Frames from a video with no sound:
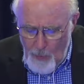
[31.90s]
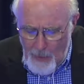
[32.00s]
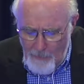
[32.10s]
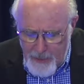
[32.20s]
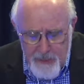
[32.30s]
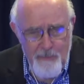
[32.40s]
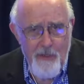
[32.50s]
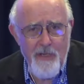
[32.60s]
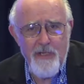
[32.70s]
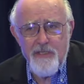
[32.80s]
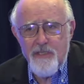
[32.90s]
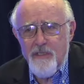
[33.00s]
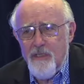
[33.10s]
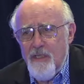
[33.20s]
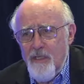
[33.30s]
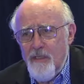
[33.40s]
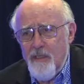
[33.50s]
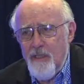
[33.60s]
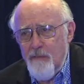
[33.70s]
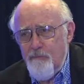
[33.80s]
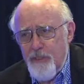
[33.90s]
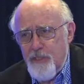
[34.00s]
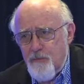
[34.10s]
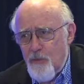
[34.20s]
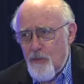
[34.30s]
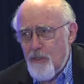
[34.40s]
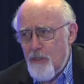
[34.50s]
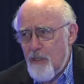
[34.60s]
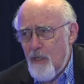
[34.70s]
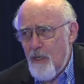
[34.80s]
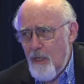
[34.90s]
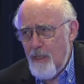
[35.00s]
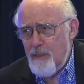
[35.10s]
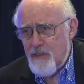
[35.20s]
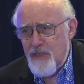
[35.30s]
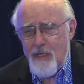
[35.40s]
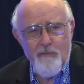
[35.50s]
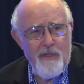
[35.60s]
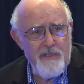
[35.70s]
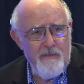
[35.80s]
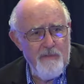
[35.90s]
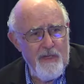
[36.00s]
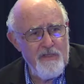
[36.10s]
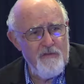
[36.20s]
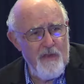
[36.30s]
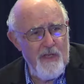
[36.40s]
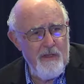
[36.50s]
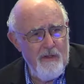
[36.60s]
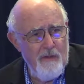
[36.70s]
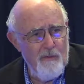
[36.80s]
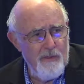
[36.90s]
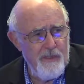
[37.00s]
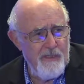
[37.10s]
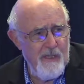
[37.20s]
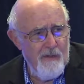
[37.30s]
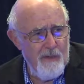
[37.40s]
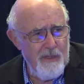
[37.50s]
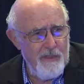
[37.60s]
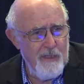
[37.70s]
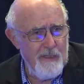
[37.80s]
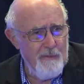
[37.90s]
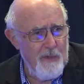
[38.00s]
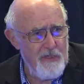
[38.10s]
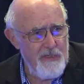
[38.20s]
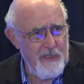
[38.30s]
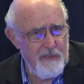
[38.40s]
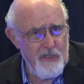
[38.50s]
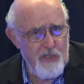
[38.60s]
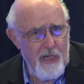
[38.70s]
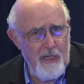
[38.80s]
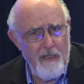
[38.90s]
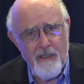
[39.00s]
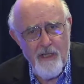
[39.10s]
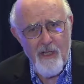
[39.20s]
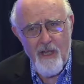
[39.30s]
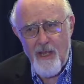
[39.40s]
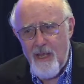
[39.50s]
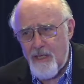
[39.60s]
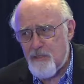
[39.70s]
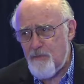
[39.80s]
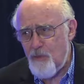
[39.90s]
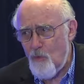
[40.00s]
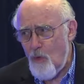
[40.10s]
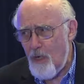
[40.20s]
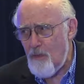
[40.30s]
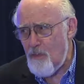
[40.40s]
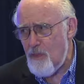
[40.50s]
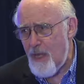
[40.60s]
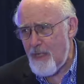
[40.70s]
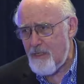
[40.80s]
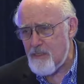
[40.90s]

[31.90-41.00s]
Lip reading: Our experience in Pittsburgh, in the southwestern Pennsylvania with the Marcellus Shale has been one that